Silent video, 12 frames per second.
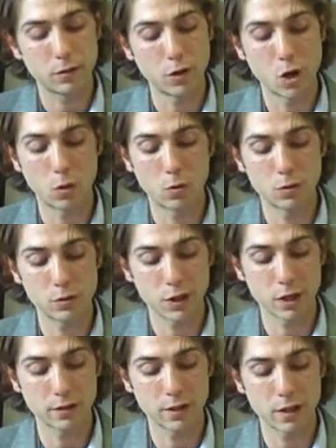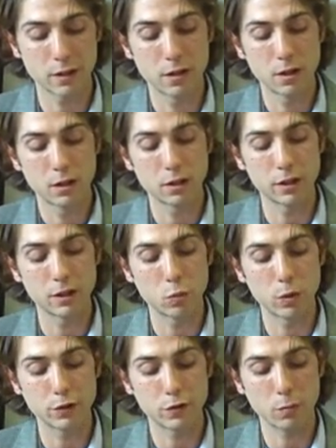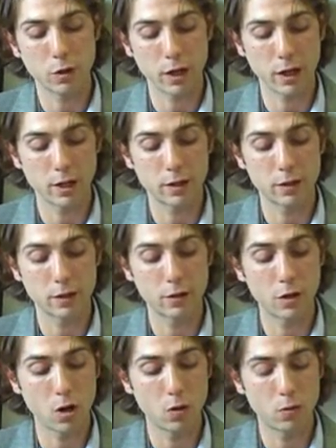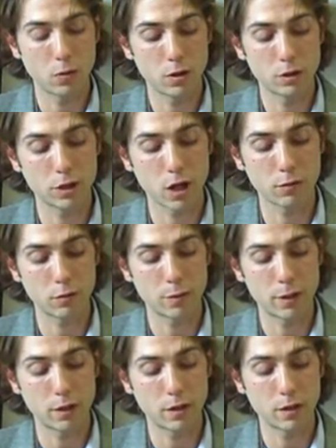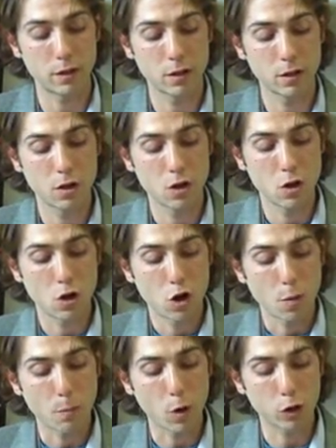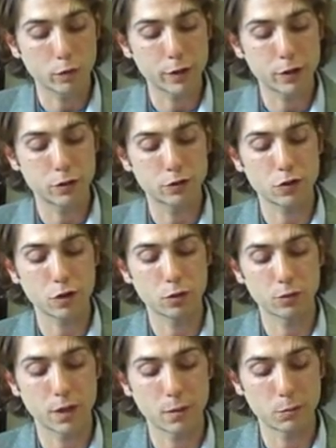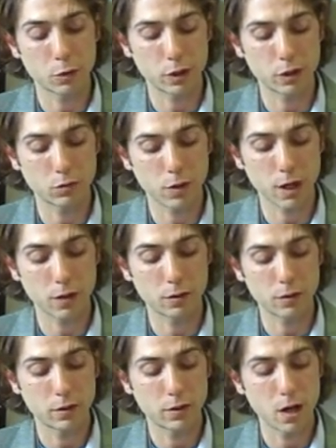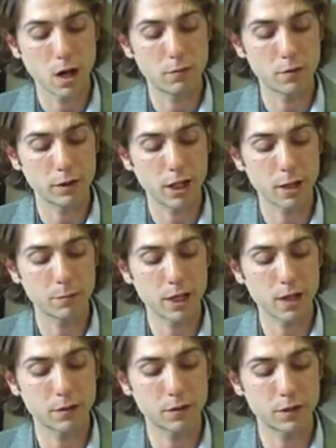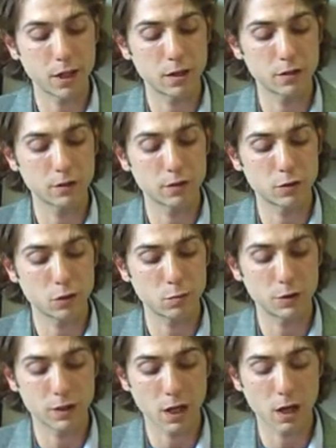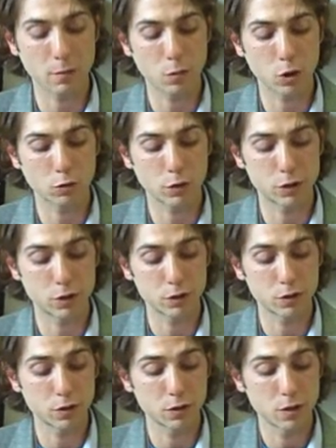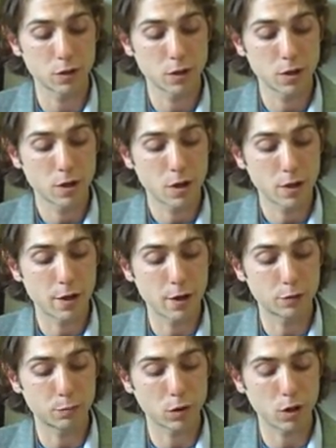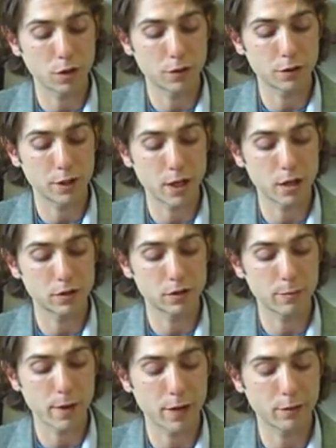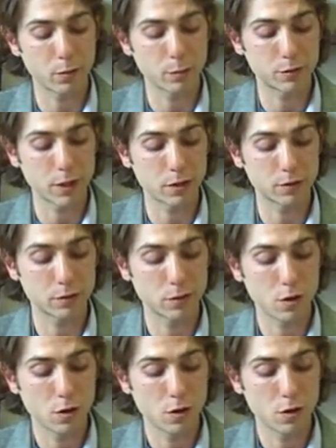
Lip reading: No, John said. Linda winced from her hand. No, John repeated. Mark Richards circled them, looking around. Everett came down the stairs and stood beside Mark Richards. There is blood on the stairs in the bathroom upstairs.